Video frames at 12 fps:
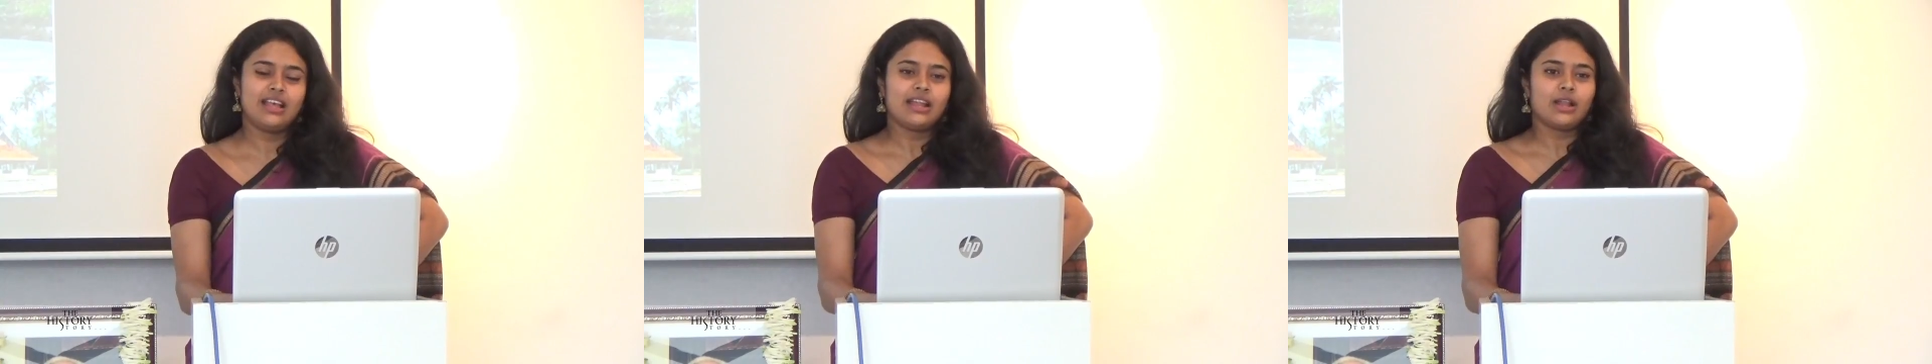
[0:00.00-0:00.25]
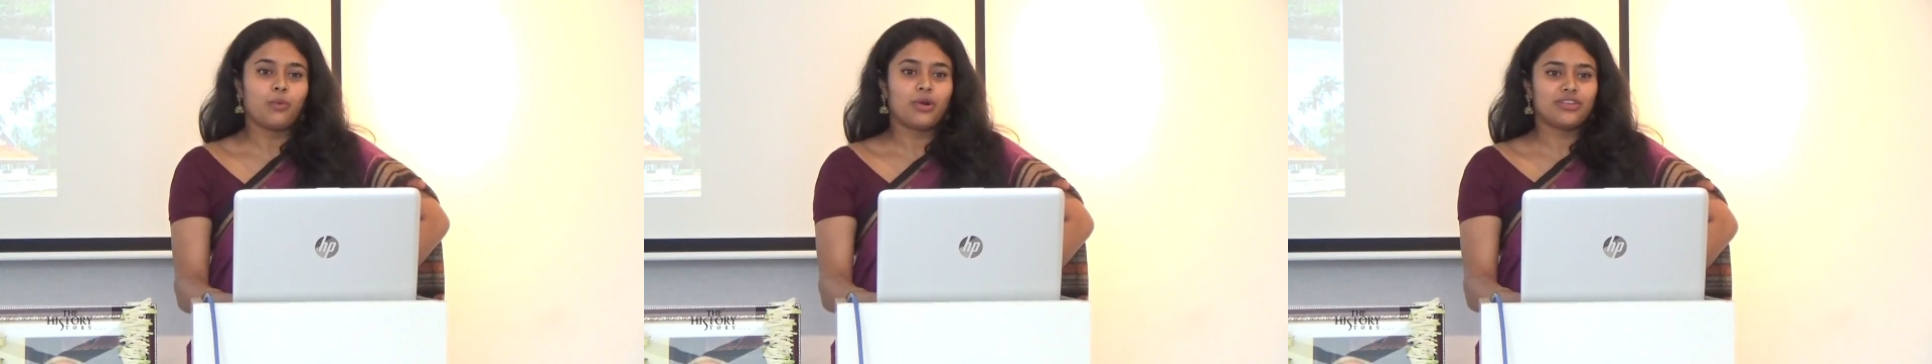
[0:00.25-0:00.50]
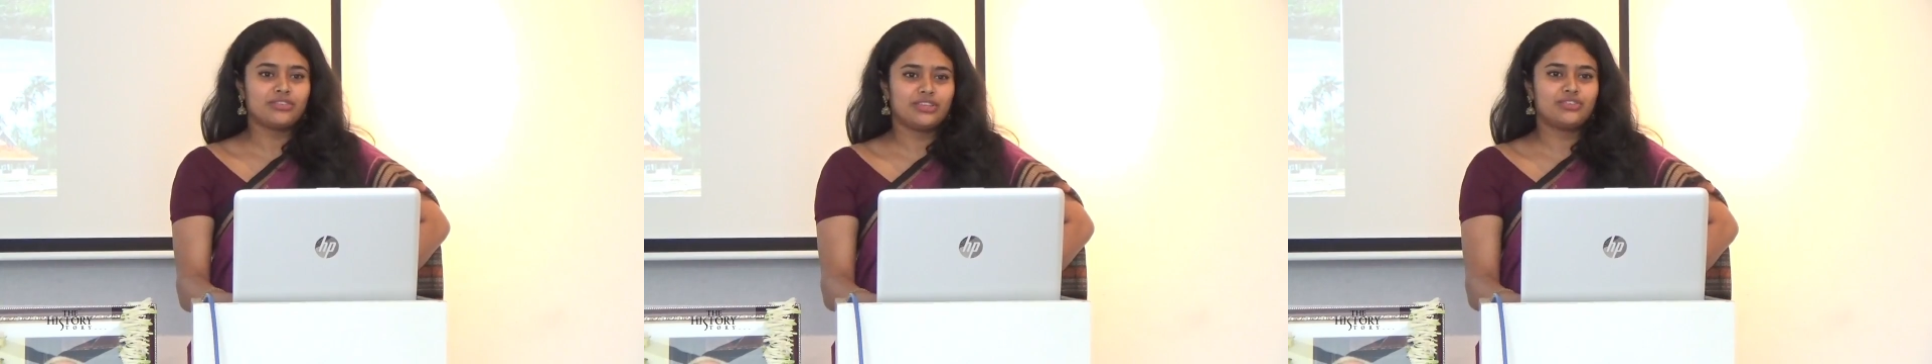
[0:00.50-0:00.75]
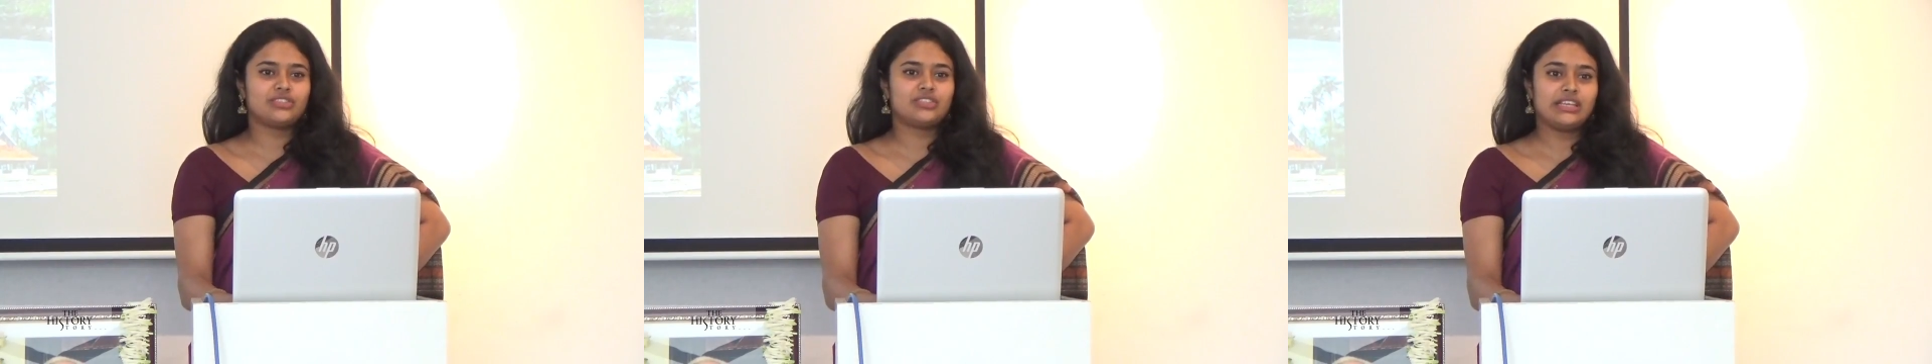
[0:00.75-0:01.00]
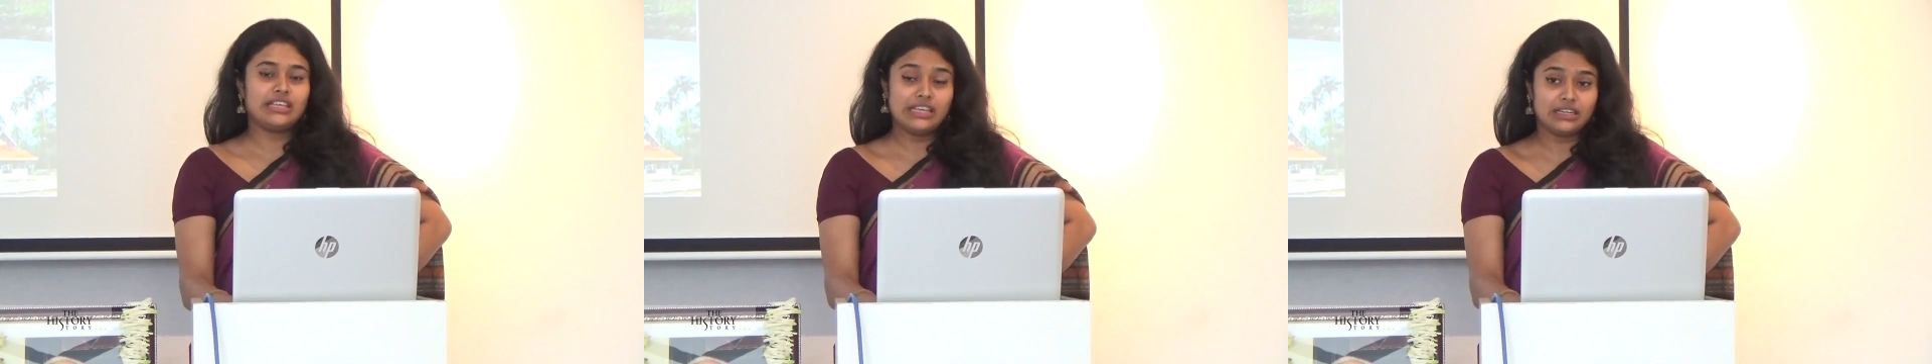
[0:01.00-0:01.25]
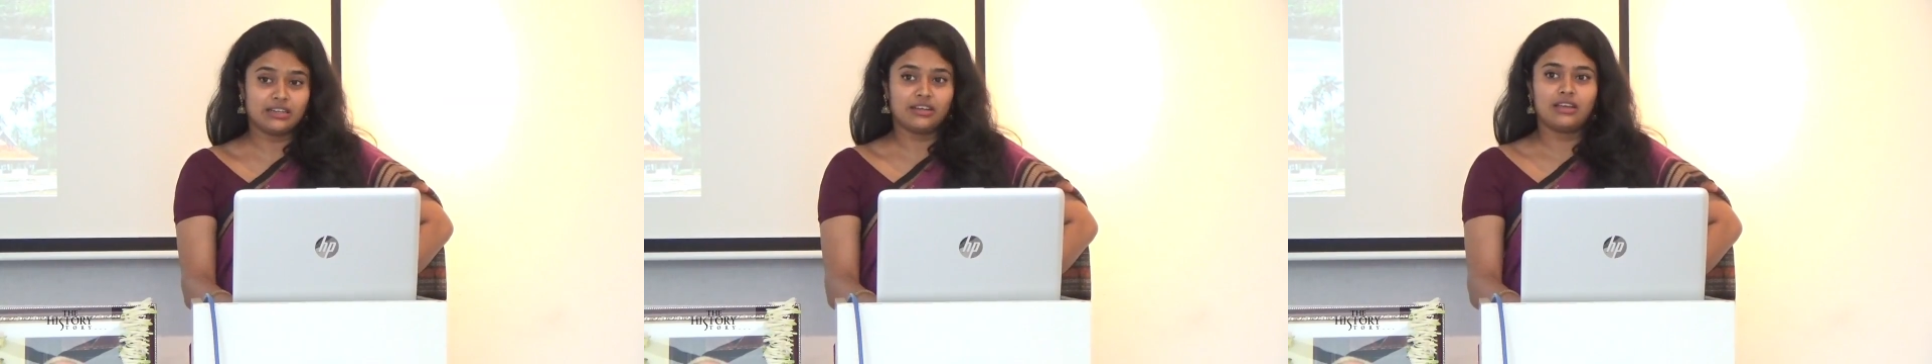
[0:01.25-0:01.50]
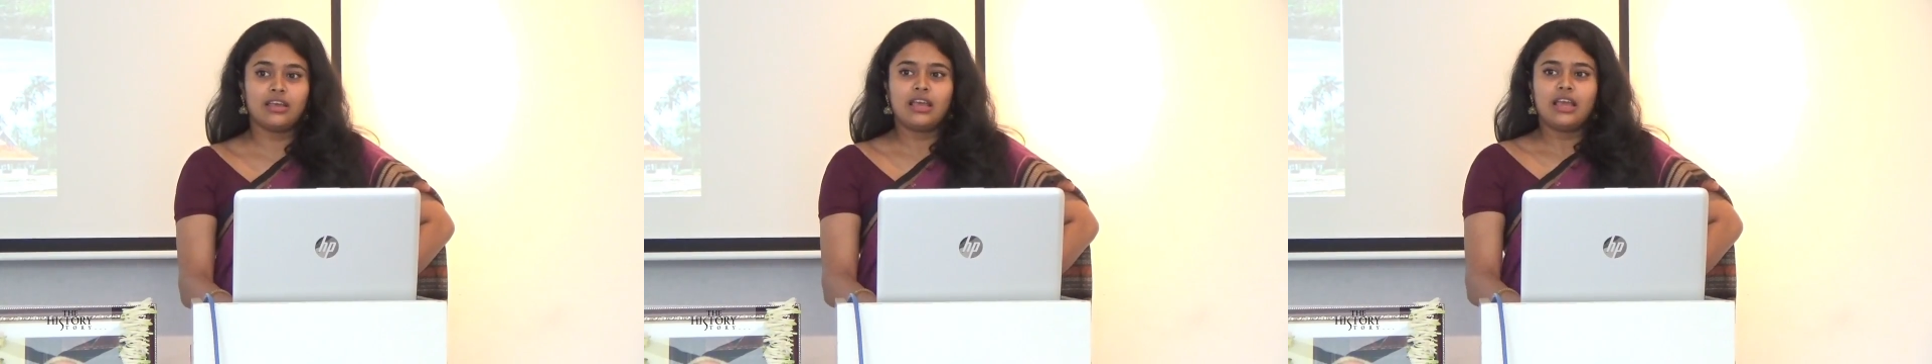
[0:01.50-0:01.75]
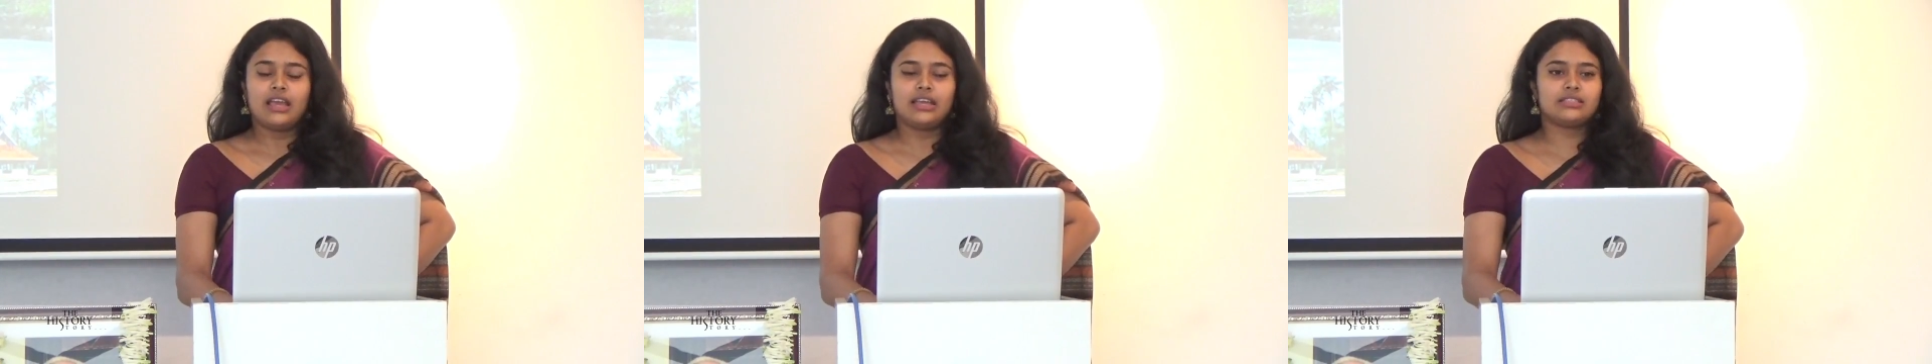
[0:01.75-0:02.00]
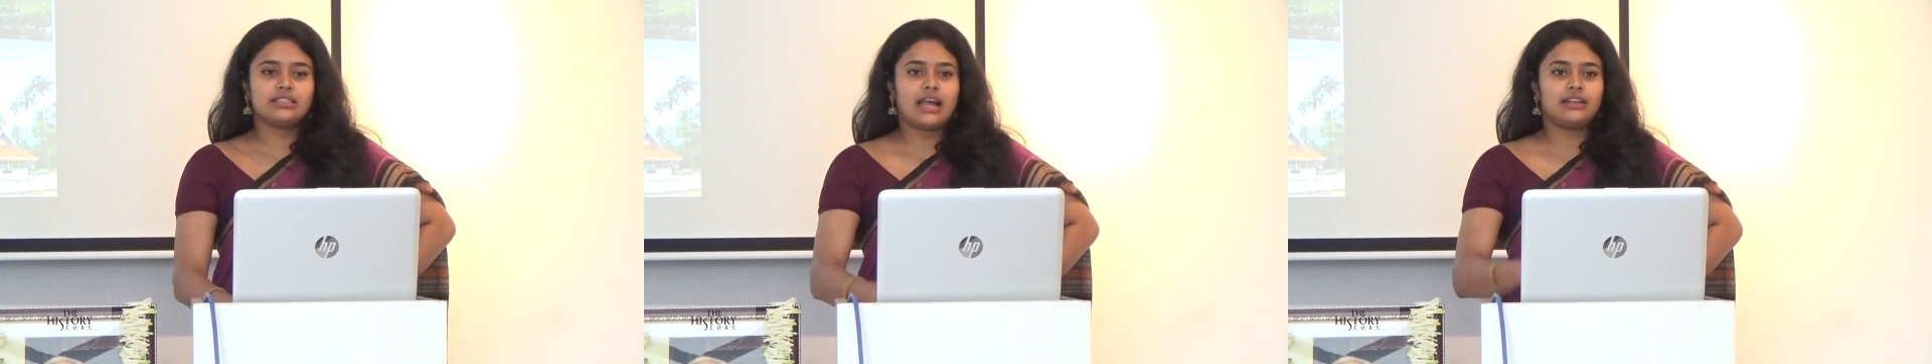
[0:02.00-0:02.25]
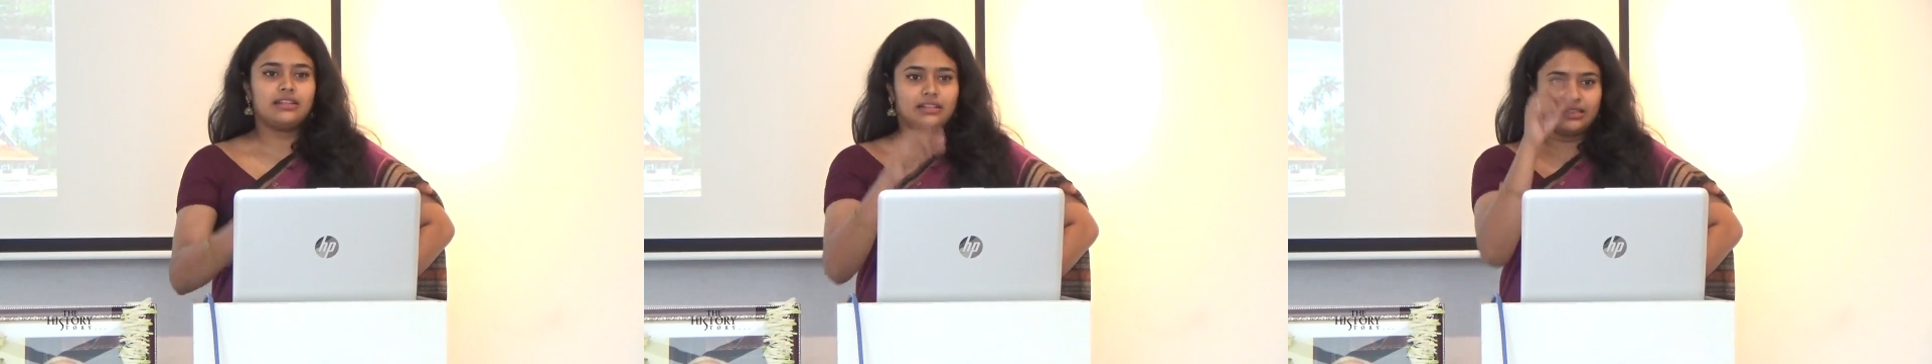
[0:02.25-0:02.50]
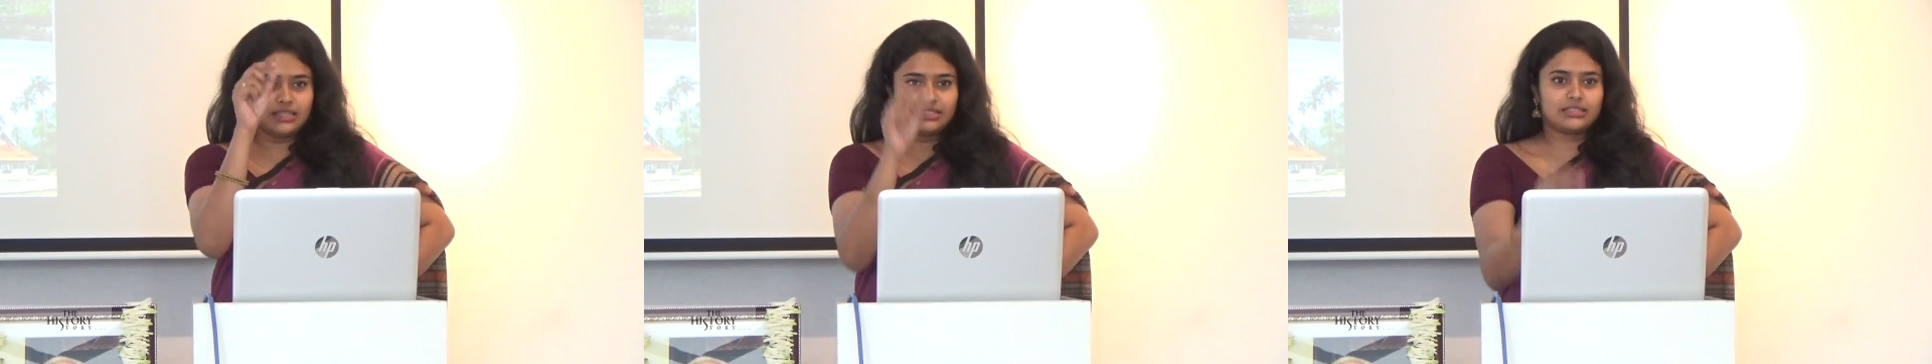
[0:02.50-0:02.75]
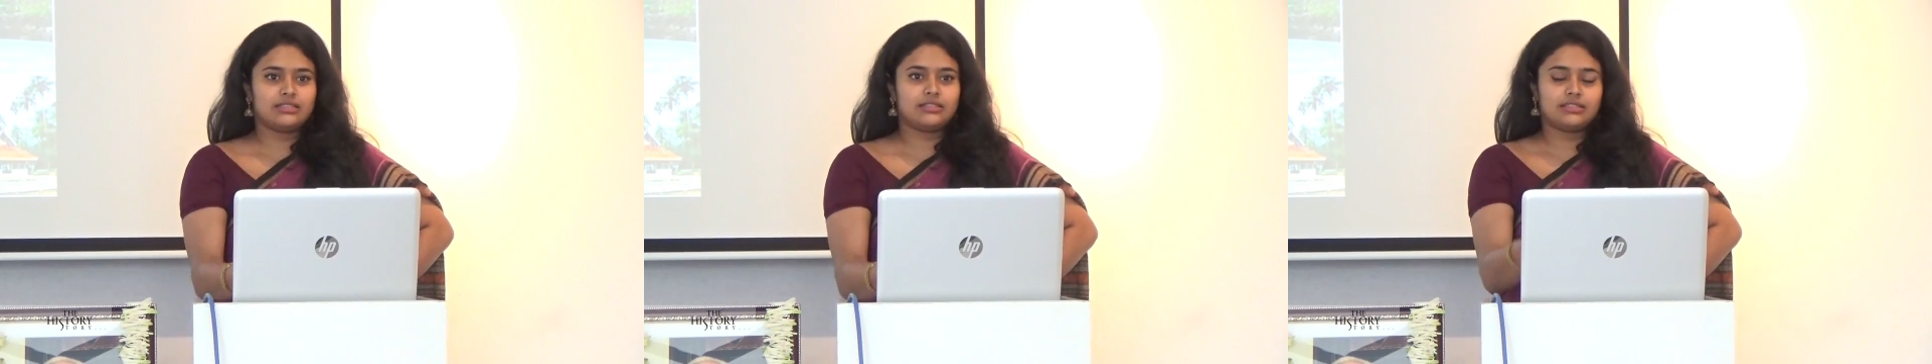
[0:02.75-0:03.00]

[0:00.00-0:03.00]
Now, what is interesting here is that this